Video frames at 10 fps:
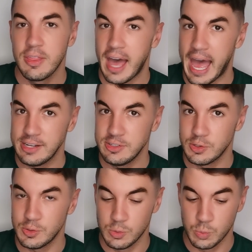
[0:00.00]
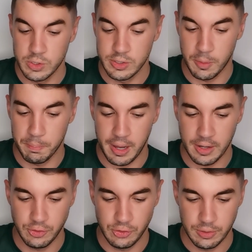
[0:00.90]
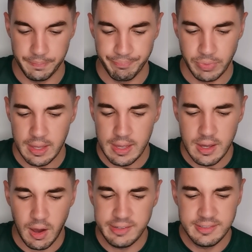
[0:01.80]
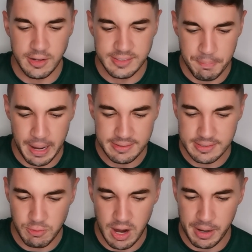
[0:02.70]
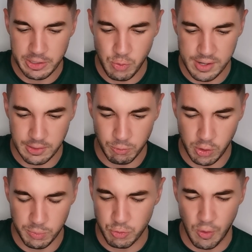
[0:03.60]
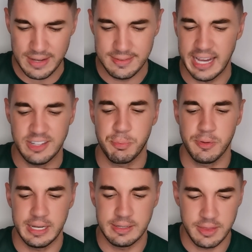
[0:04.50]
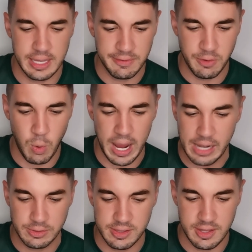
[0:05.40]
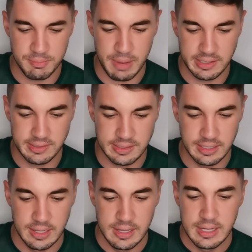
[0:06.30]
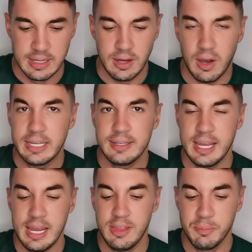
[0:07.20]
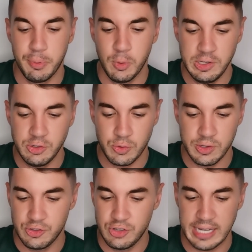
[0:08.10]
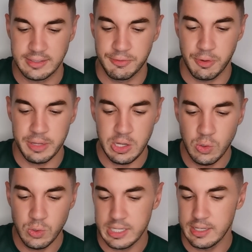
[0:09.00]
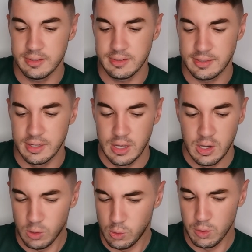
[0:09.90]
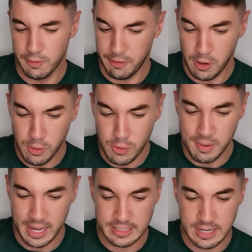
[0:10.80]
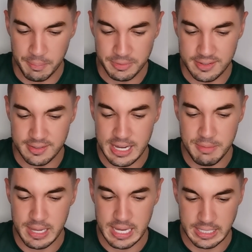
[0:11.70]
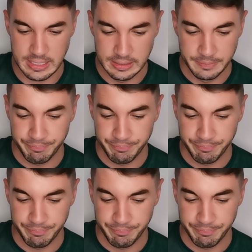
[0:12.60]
The handle would not budge. I started pacing around my dressing room, trying desperately to think of a way out of this mess. I could hear the boisterous chatter from the audience, all of whom had come to see my